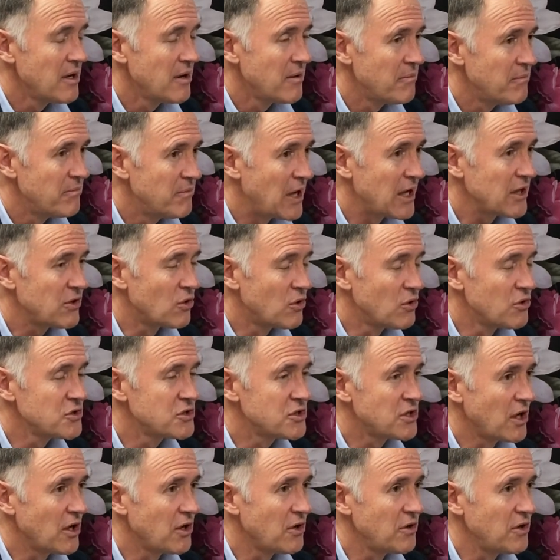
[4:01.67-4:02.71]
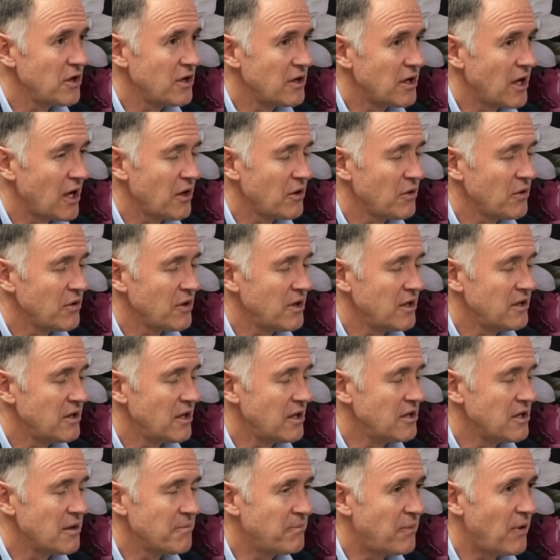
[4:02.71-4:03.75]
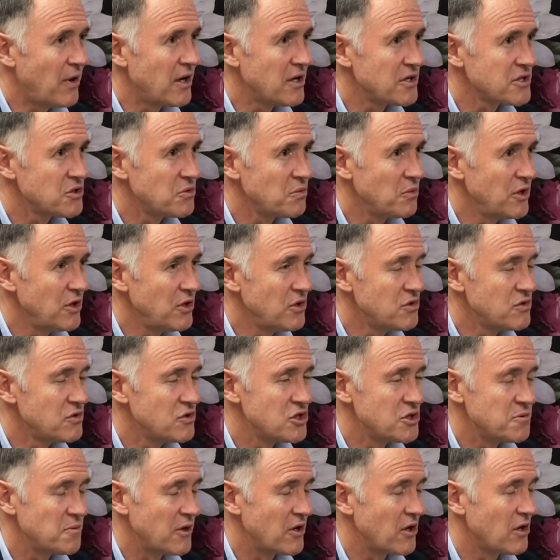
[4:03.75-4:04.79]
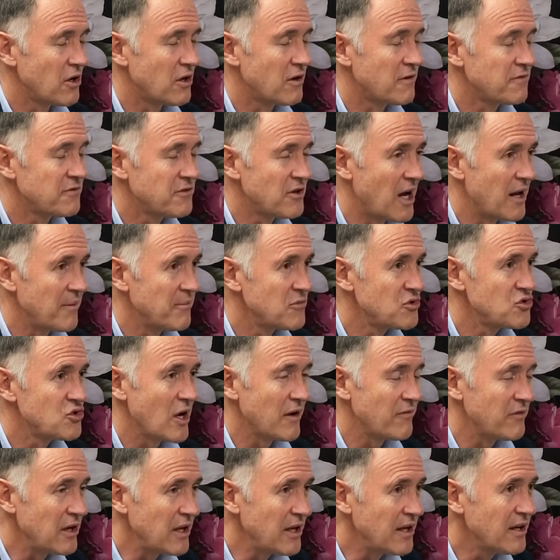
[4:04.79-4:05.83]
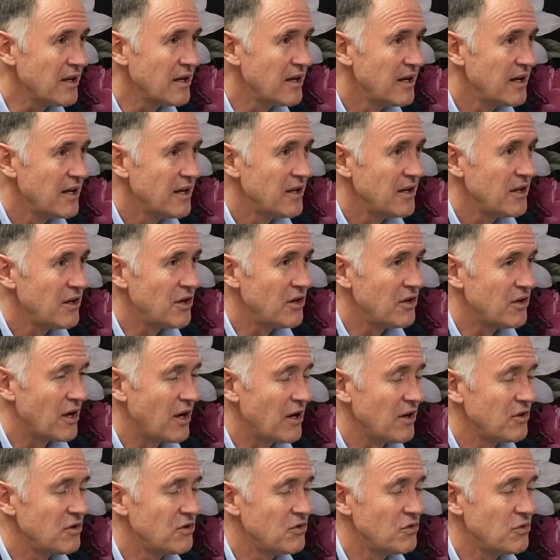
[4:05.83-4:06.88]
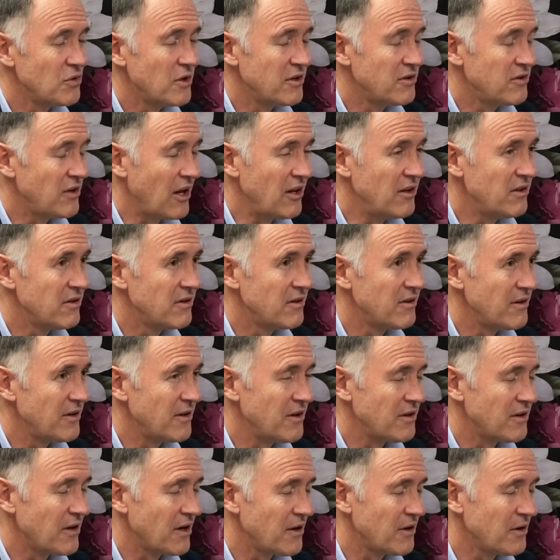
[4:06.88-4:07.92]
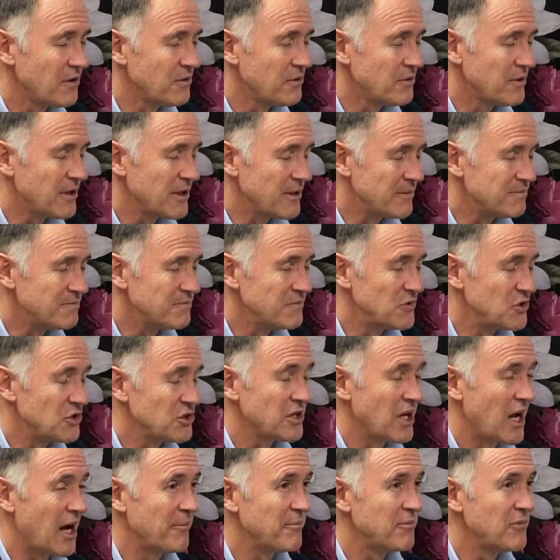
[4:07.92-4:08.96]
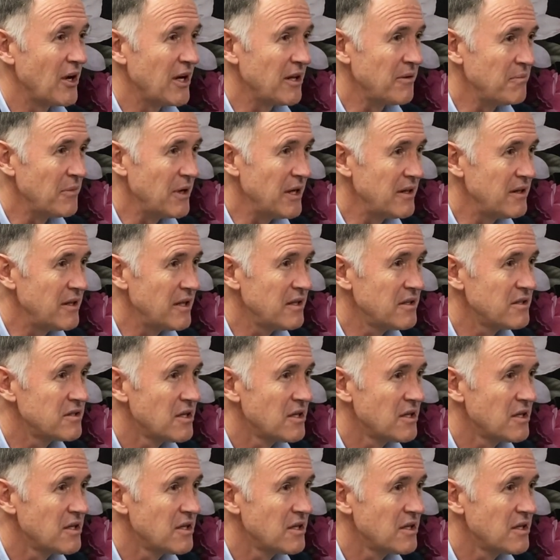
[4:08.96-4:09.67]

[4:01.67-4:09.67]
But also, in the past, we used to spend a lot of time traveling, to attend, just update meetings.